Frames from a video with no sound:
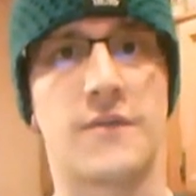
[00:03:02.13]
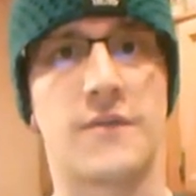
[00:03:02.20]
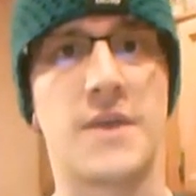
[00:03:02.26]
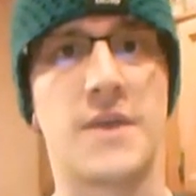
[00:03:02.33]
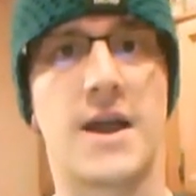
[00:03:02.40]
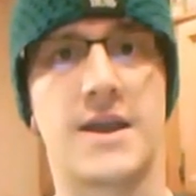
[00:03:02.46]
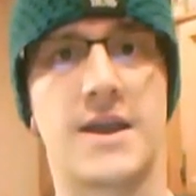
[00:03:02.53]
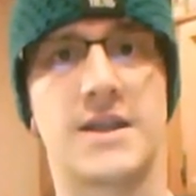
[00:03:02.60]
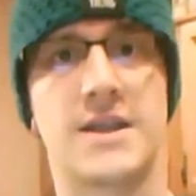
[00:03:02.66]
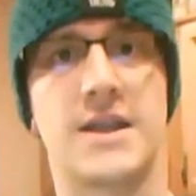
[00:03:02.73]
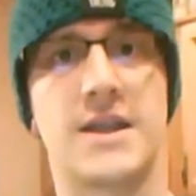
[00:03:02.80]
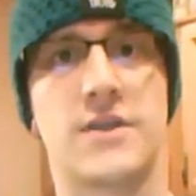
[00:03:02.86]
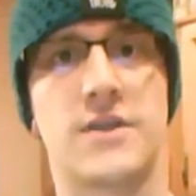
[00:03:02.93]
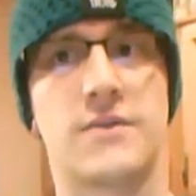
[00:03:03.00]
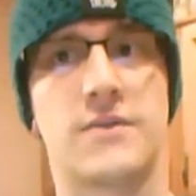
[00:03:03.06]
For me, I need to
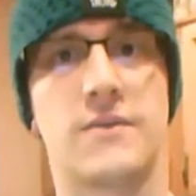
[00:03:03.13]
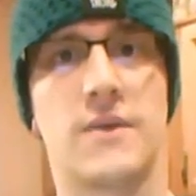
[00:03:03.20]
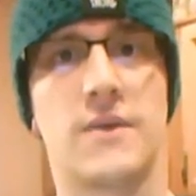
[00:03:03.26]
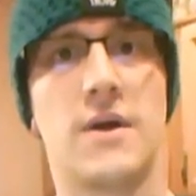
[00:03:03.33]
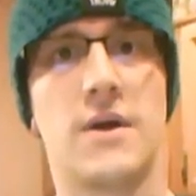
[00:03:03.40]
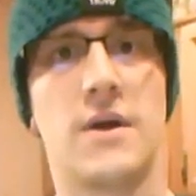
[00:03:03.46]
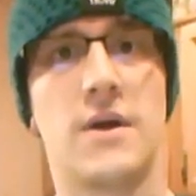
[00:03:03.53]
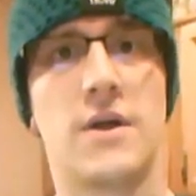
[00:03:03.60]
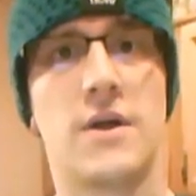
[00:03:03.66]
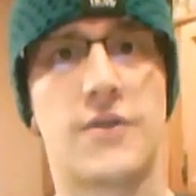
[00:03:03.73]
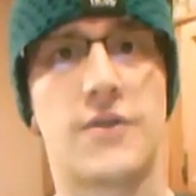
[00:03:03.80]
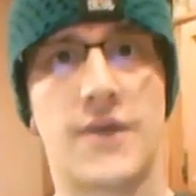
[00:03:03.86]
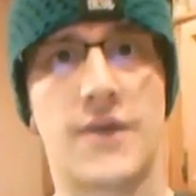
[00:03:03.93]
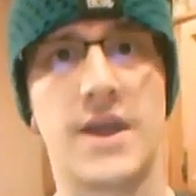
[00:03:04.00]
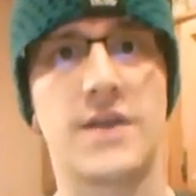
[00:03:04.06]
eat
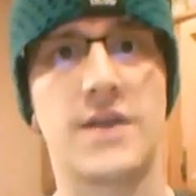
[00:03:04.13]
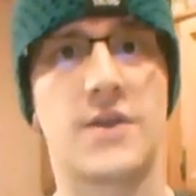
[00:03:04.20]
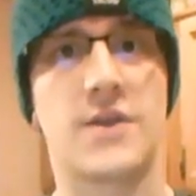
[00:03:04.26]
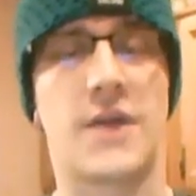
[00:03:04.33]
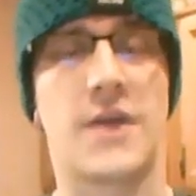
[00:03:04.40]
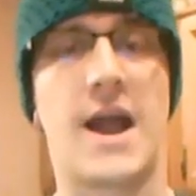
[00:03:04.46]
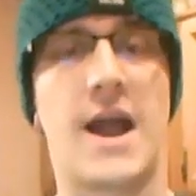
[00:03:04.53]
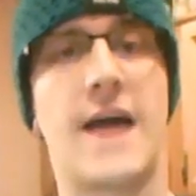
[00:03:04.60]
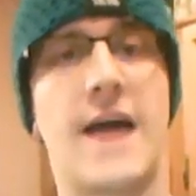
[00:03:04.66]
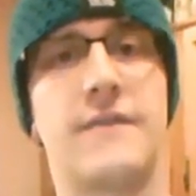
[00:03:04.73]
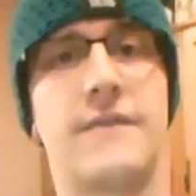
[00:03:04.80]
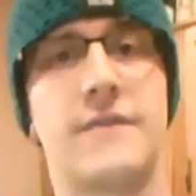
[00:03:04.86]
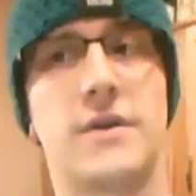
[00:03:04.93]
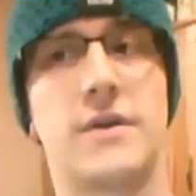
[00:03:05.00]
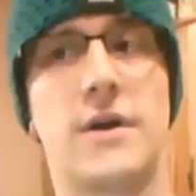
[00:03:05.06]
3, so then I
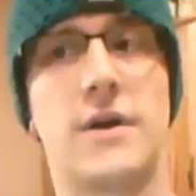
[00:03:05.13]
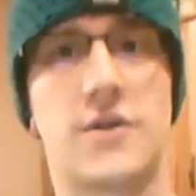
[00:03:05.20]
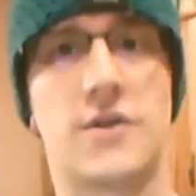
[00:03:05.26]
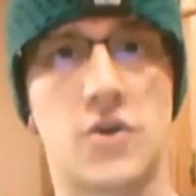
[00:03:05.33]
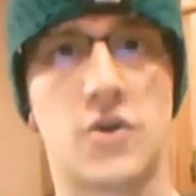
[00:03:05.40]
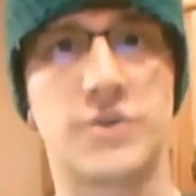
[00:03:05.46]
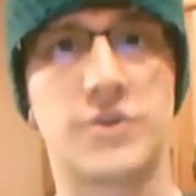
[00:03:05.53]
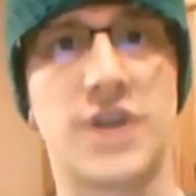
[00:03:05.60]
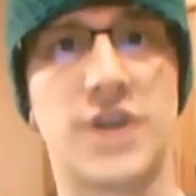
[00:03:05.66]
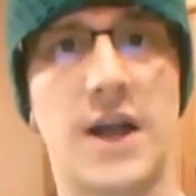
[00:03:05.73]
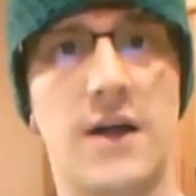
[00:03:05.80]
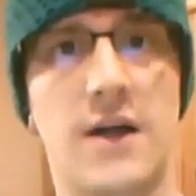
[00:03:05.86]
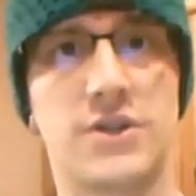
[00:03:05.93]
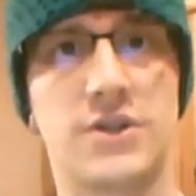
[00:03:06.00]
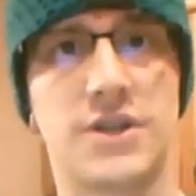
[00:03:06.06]
have a scoop of
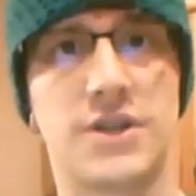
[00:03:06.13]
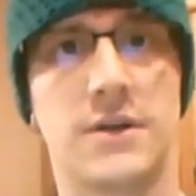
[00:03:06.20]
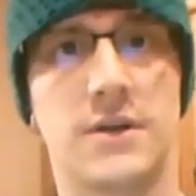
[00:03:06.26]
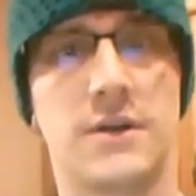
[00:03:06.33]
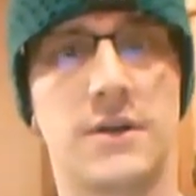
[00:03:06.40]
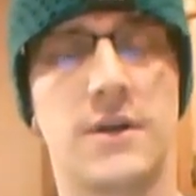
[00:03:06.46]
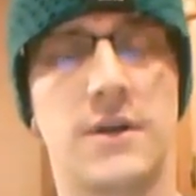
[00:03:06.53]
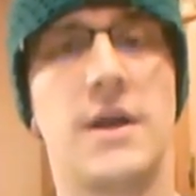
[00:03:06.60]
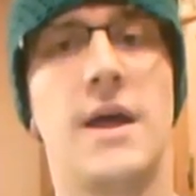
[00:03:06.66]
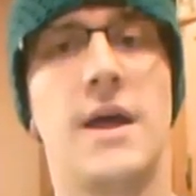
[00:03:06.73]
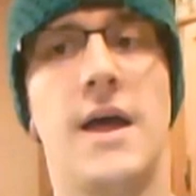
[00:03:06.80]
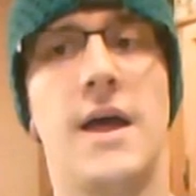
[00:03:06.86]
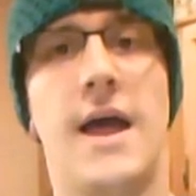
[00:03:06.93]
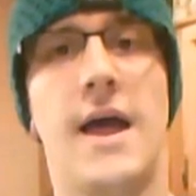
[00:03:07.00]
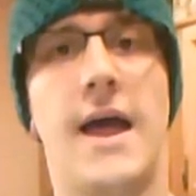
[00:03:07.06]
Shakeology
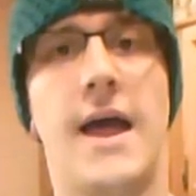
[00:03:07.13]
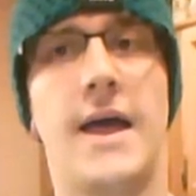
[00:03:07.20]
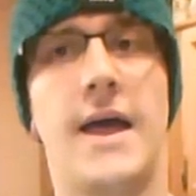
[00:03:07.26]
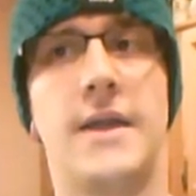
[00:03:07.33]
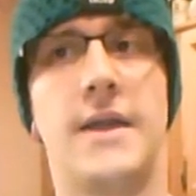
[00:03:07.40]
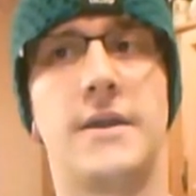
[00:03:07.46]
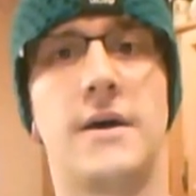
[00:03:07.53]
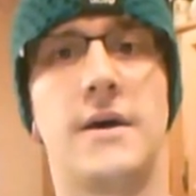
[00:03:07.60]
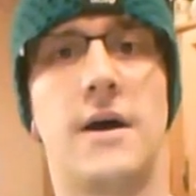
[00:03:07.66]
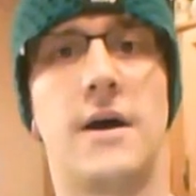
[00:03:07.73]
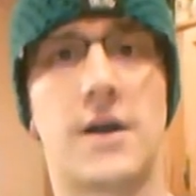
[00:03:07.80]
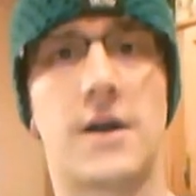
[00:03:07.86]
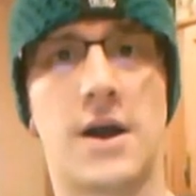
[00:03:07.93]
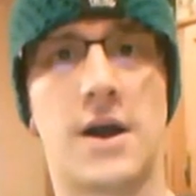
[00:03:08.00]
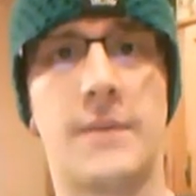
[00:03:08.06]
and
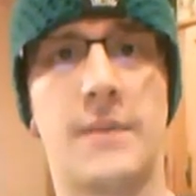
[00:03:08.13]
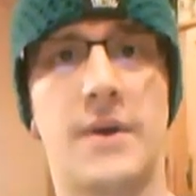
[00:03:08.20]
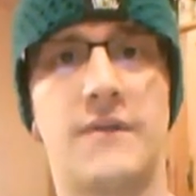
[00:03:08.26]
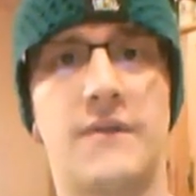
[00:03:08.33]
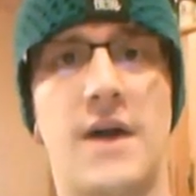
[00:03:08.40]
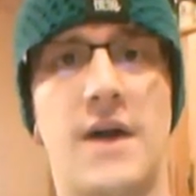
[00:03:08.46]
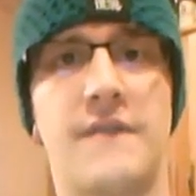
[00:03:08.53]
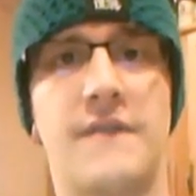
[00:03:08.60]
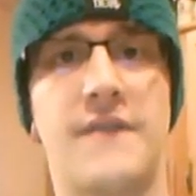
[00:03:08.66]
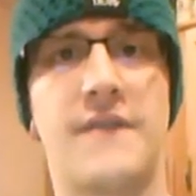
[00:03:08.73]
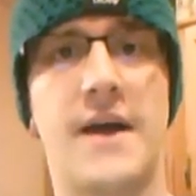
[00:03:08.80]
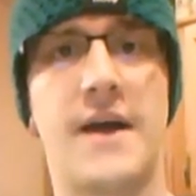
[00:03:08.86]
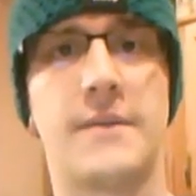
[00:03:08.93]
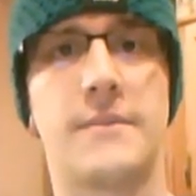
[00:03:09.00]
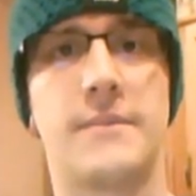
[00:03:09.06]
a cup of
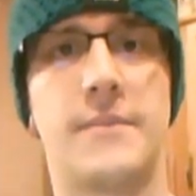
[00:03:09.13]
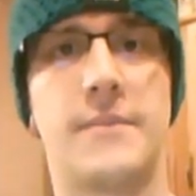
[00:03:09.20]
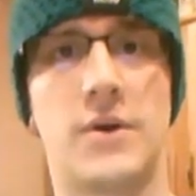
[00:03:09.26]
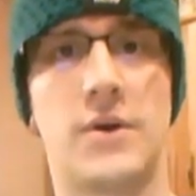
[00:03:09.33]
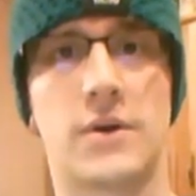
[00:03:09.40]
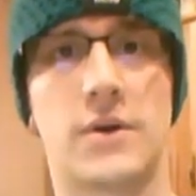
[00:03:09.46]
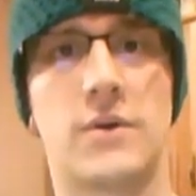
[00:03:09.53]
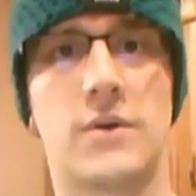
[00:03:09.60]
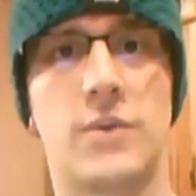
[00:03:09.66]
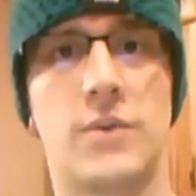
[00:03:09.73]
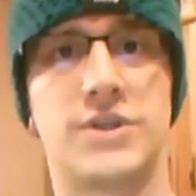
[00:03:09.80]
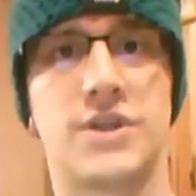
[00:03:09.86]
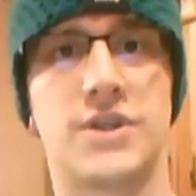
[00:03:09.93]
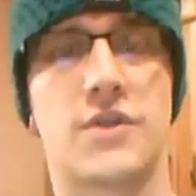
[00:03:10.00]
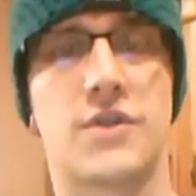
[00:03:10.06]
non-fat milk,
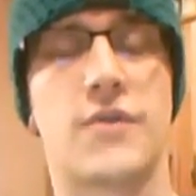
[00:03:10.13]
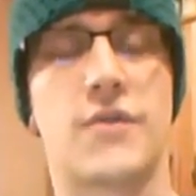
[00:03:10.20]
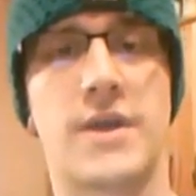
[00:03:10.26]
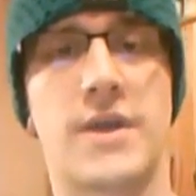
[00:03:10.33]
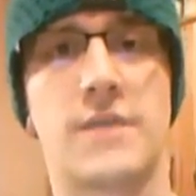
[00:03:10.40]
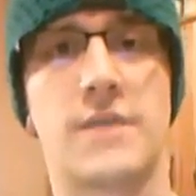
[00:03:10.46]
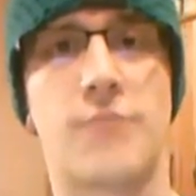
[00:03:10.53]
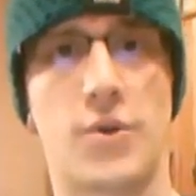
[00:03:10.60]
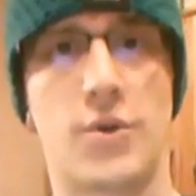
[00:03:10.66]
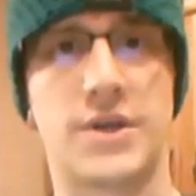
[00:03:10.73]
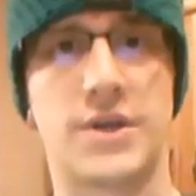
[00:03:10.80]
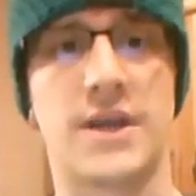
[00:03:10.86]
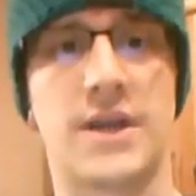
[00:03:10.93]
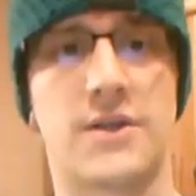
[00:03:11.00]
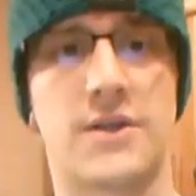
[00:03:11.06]
which is 3
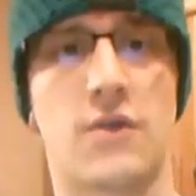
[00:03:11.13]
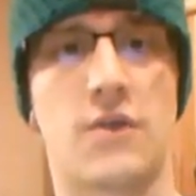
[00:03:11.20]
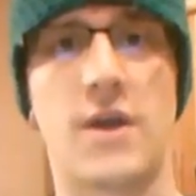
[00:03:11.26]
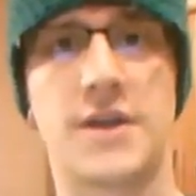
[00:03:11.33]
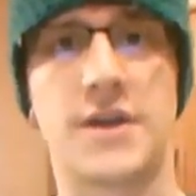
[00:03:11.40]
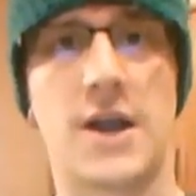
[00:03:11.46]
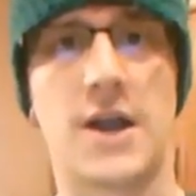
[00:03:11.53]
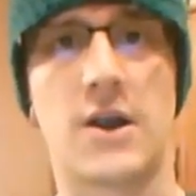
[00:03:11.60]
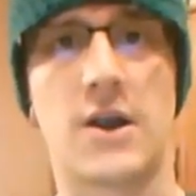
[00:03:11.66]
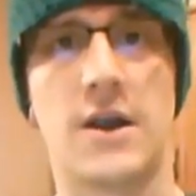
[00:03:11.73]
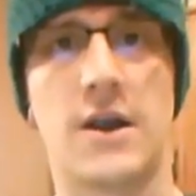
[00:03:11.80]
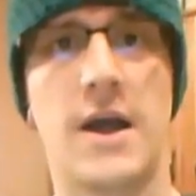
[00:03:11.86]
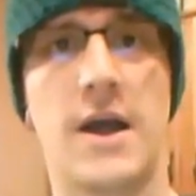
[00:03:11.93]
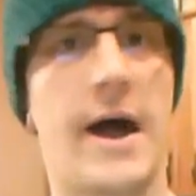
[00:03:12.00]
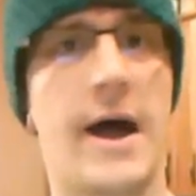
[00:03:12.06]
proteins. So right there,
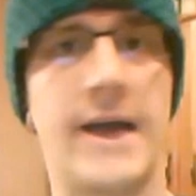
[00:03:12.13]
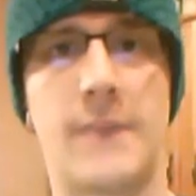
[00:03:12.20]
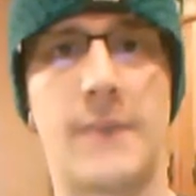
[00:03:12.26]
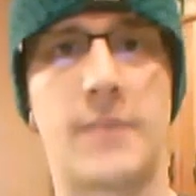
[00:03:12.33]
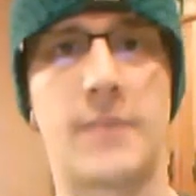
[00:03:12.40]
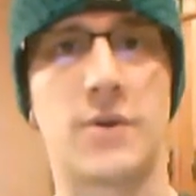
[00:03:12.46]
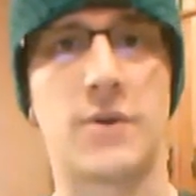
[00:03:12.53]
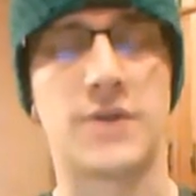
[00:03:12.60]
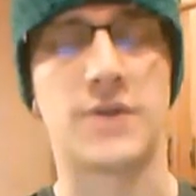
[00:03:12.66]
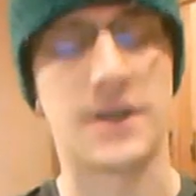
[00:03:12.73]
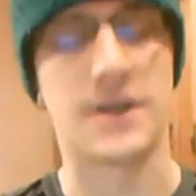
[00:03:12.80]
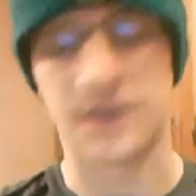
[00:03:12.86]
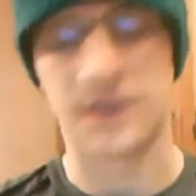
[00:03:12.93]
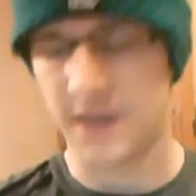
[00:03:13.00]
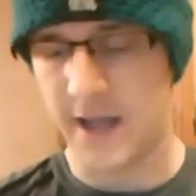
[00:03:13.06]
I hit my
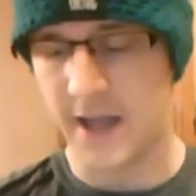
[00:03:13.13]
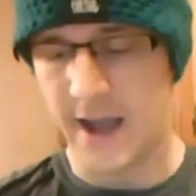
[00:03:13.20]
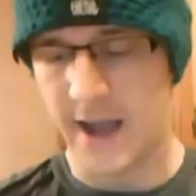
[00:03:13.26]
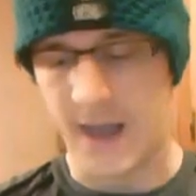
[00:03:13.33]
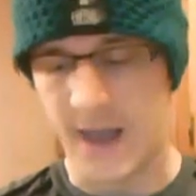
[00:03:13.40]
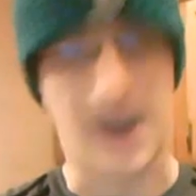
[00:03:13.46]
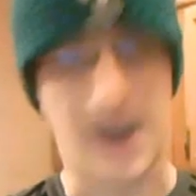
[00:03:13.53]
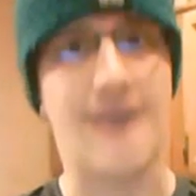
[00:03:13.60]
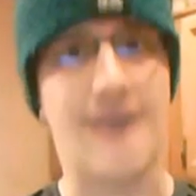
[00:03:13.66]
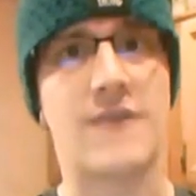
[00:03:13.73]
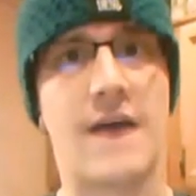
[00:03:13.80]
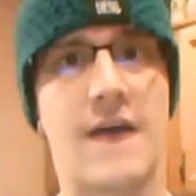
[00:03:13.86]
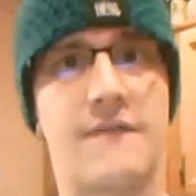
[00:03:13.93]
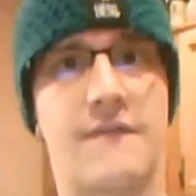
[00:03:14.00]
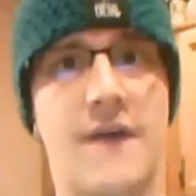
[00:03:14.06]
proteins. And then I have
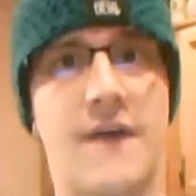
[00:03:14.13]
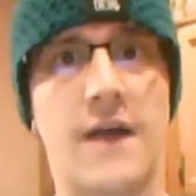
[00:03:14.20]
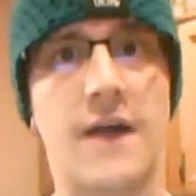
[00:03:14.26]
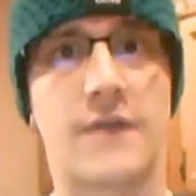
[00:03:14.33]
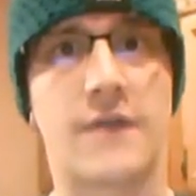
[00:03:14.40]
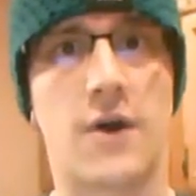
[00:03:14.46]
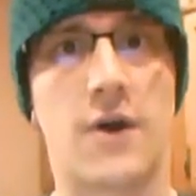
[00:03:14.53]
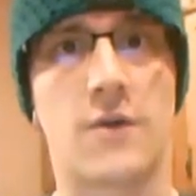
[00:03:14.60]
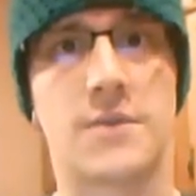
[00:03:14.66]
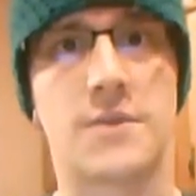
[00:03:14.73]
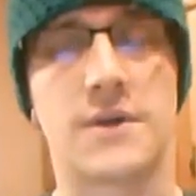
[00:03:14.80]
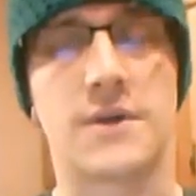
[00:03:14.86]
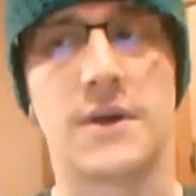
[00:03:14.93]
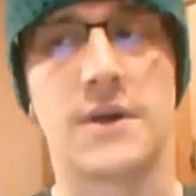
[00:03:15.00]
to have 5 carbs.